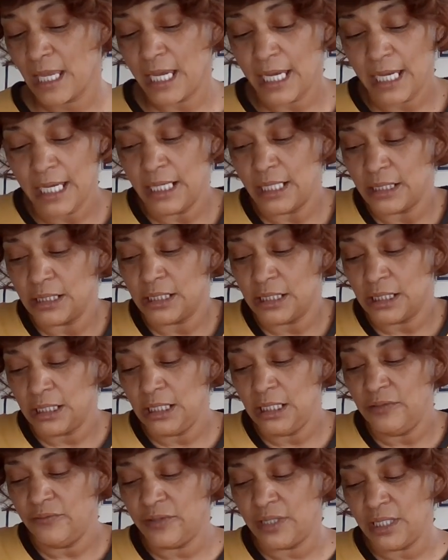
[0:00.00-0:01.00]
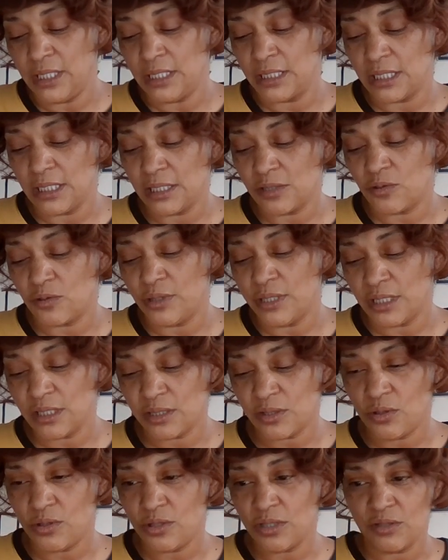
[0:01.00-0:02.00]
can't achieve things. This Queen
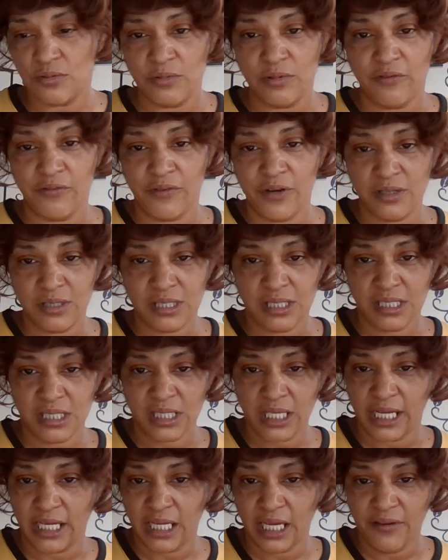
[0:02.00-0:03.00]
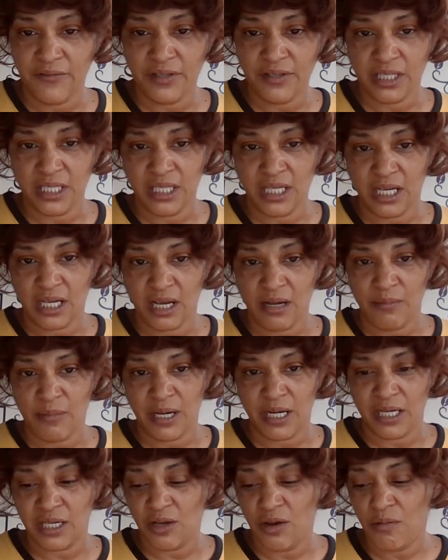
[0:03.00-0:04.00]
of Swords in reverse, it's like everything that come
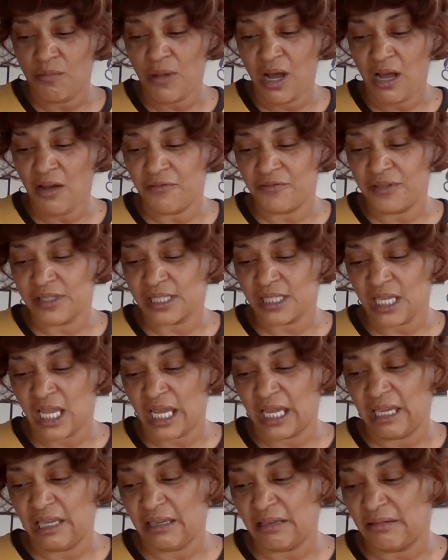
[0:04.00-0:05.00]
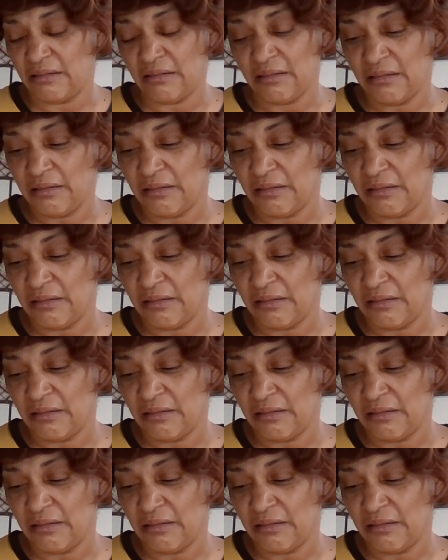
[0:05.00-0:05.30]
out of your mouth is like